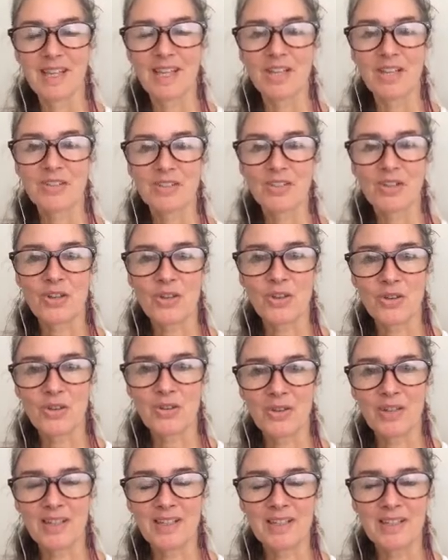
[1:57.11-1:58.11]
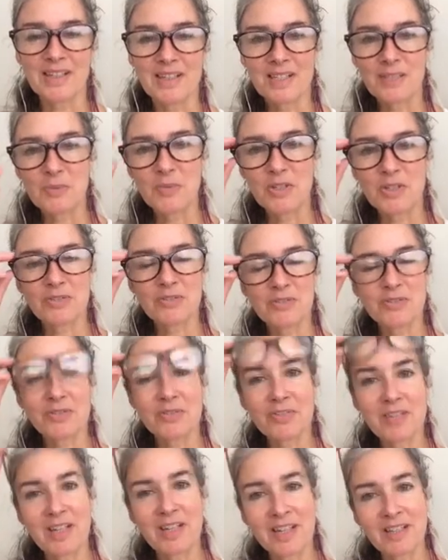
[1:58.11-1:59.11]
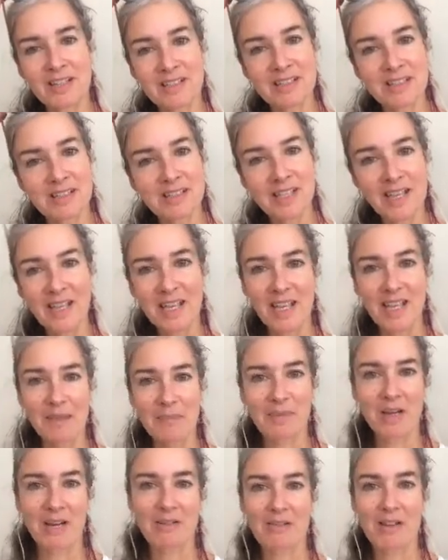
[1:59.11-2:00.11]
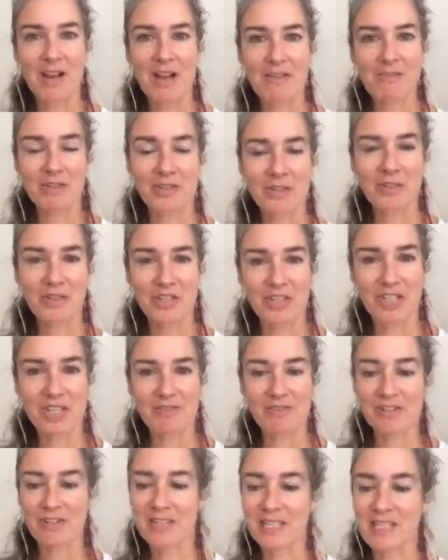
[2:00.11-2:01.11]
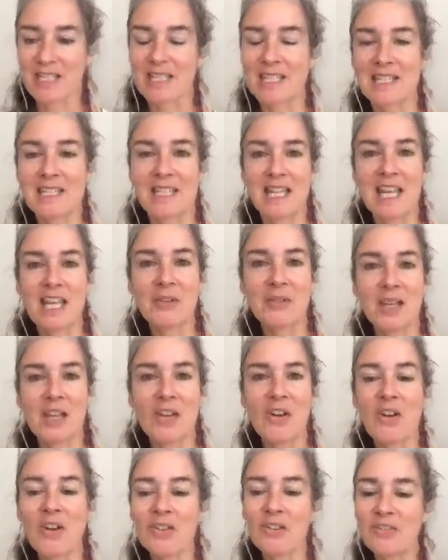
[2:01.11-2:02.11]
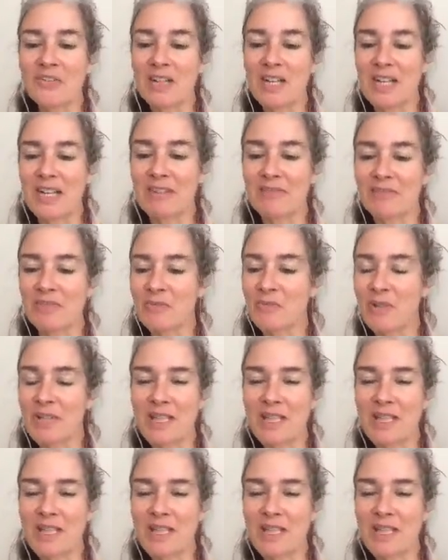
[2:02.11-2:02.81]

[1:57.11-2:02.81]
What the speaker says: So in this beautiful verse, Bhairava or Shiva is continuing on really from what